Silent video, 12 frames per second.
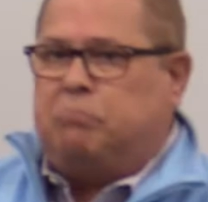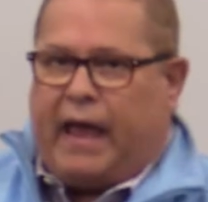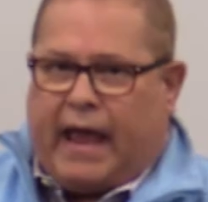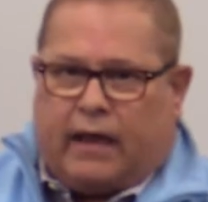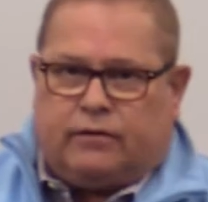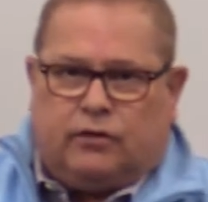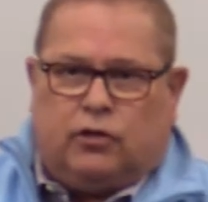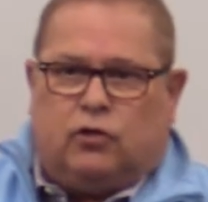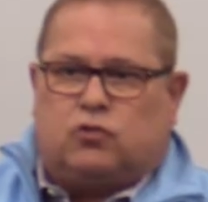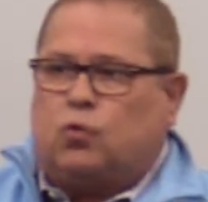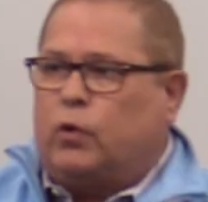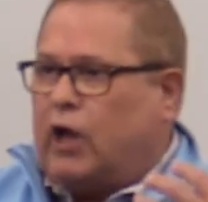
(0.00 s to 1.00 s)
bad
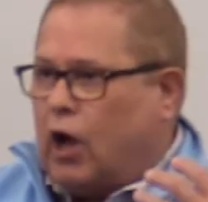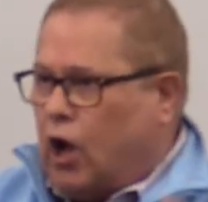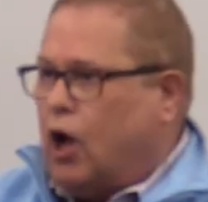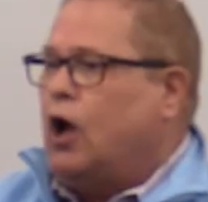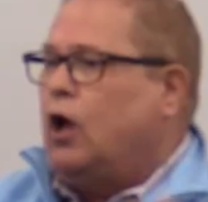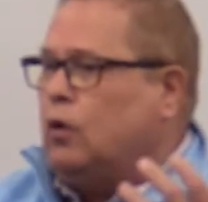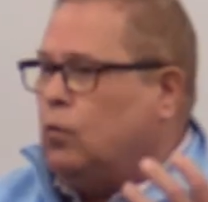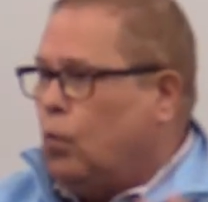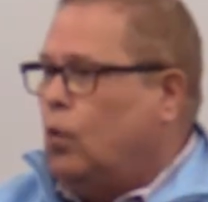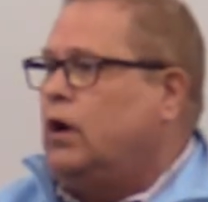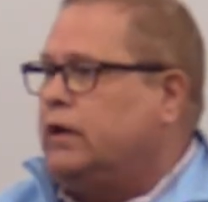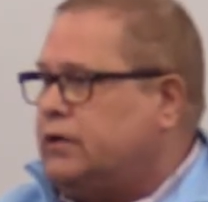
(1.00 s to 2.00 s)
news, we all
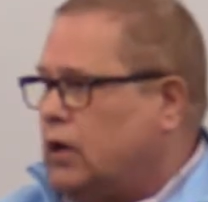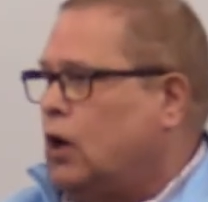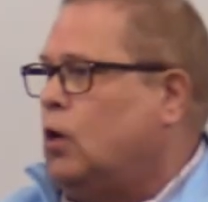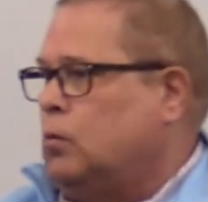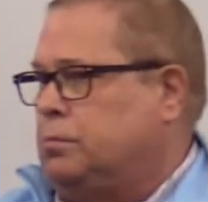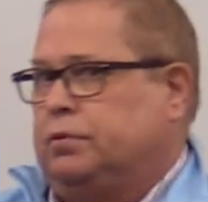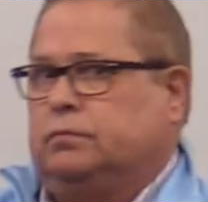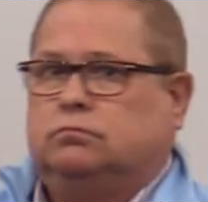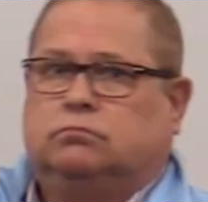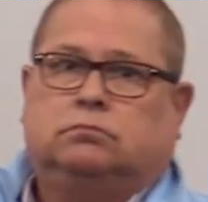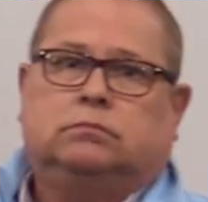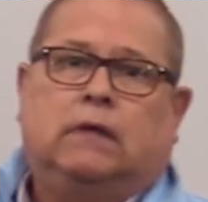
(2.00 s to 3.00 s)
want hope.
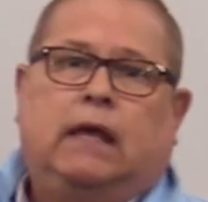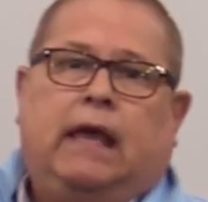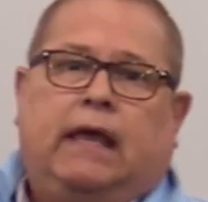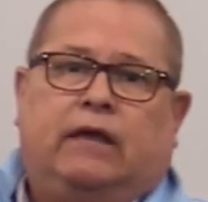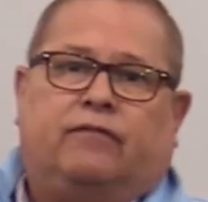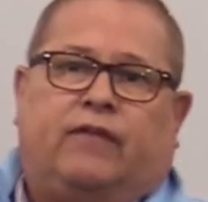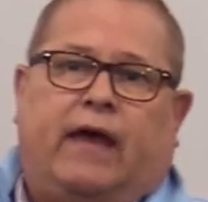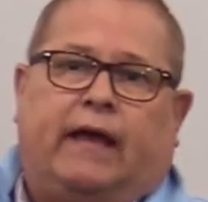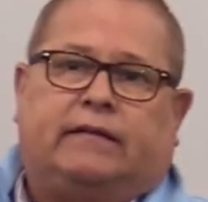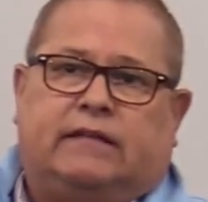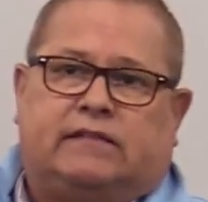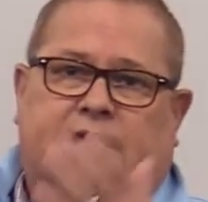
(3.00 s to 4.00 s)
In
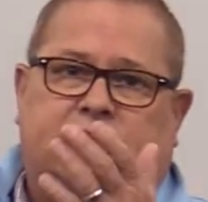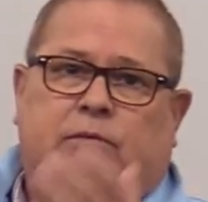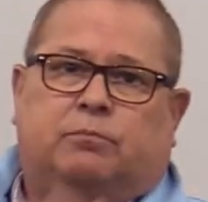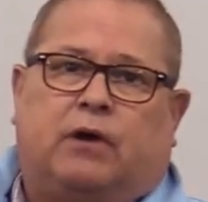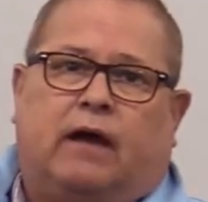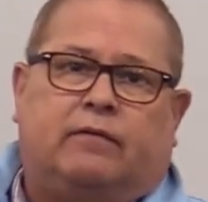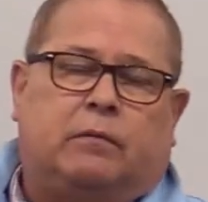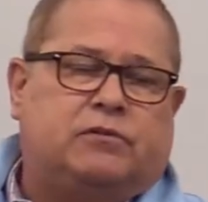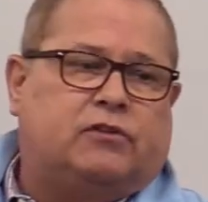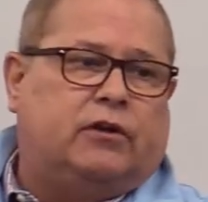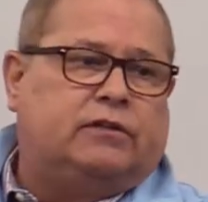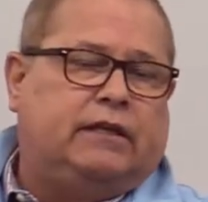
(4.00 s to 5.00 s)
fact, it says in Proverbs
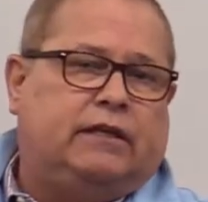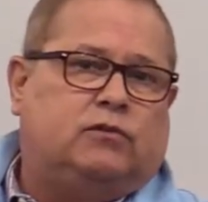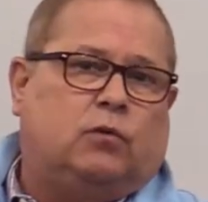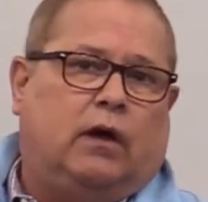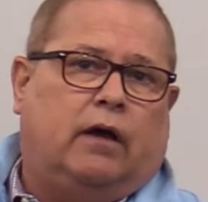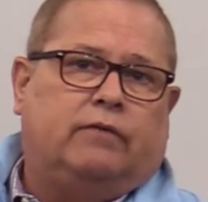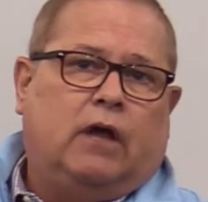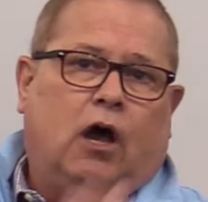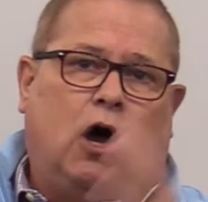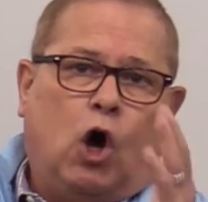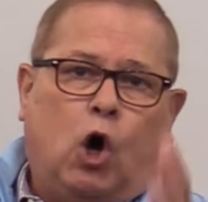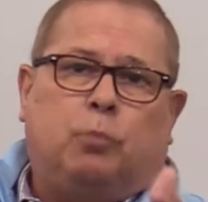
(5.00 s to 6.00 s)
13, 12,
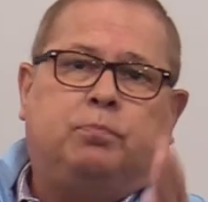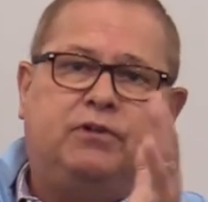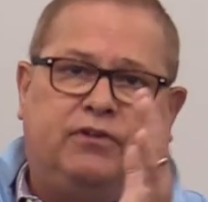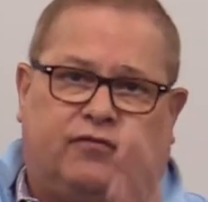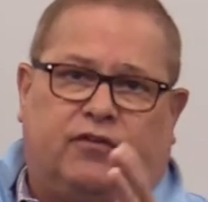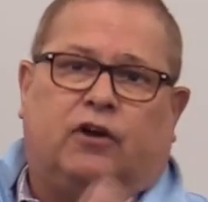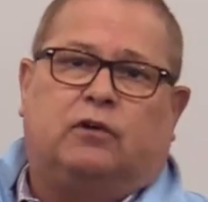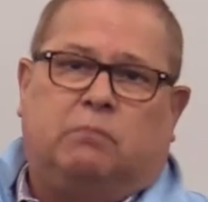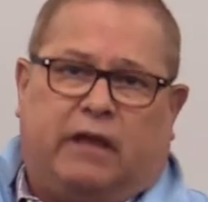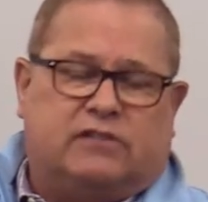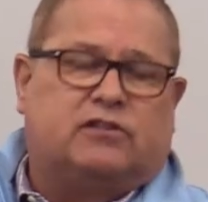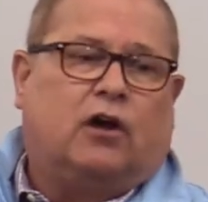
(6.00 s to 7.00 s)
hope deferred
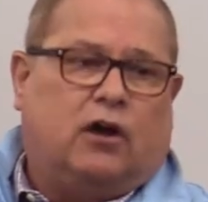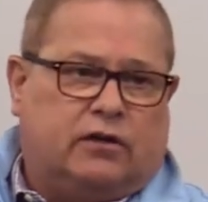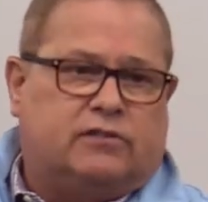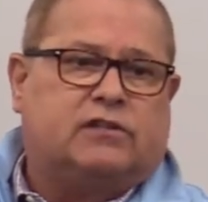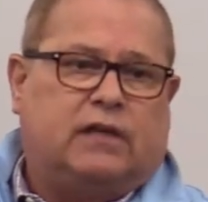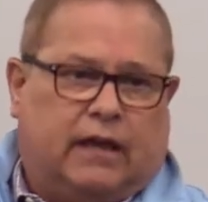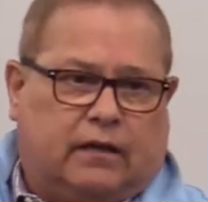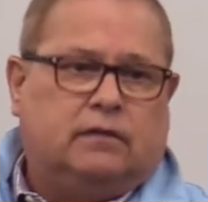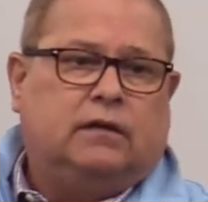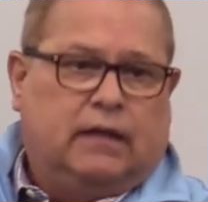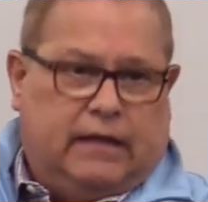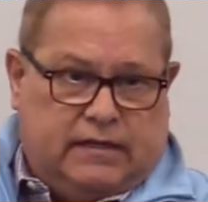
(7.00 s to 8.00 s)
makes the heart sick.
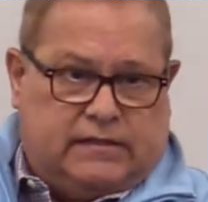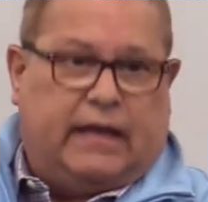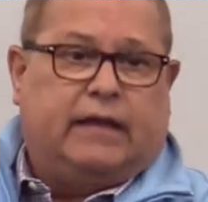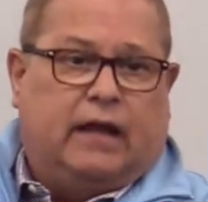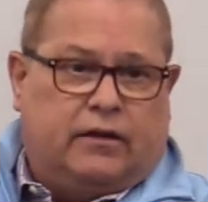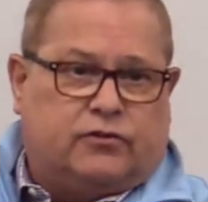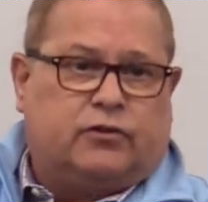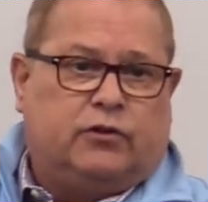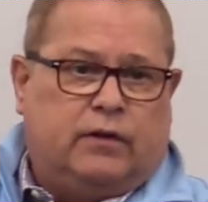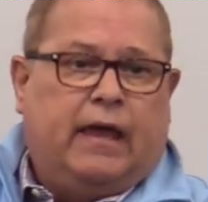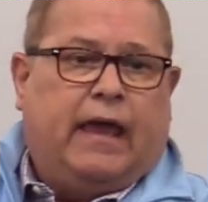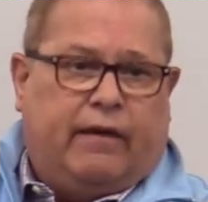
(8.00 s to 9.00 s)
Is that not
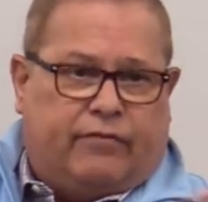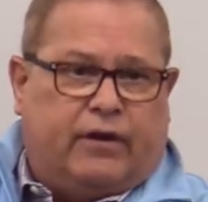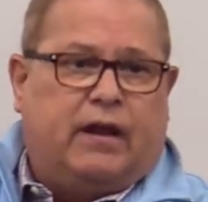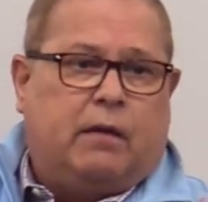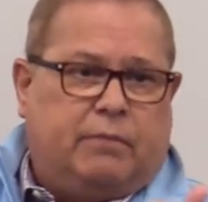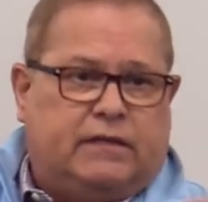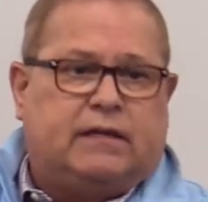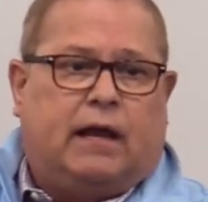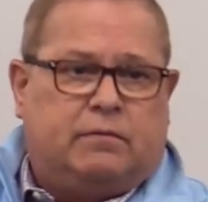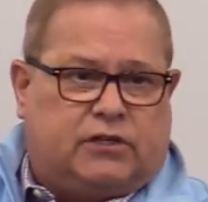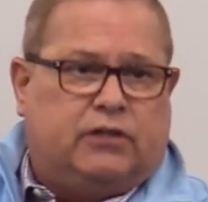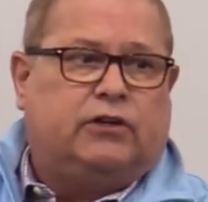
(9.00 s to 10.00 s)
true? Have there not been
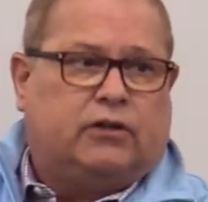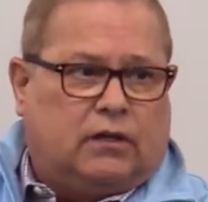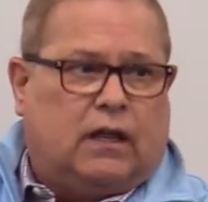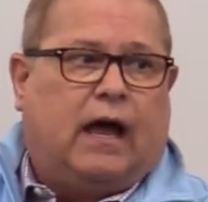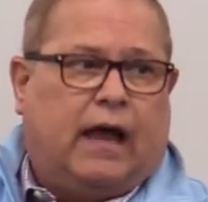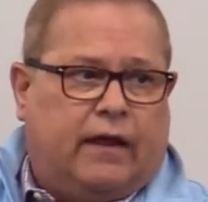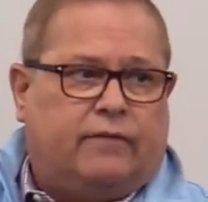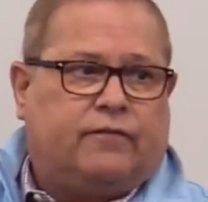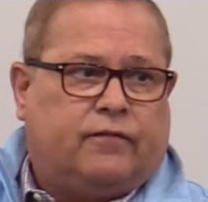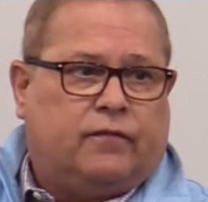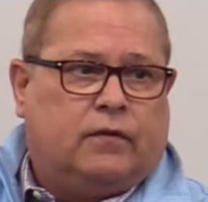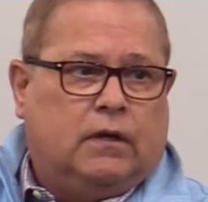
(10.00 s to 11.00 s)
times in your life